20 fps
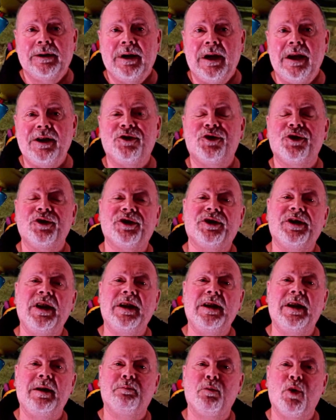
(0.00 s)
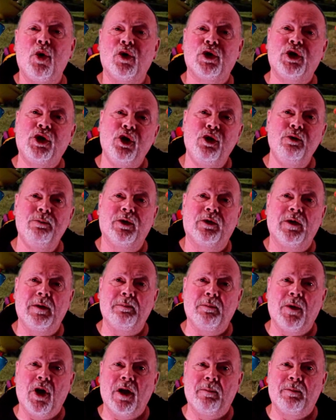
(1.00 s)
It just needed more humour, in
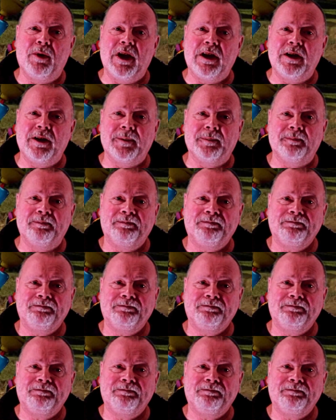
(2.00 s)
my opinion.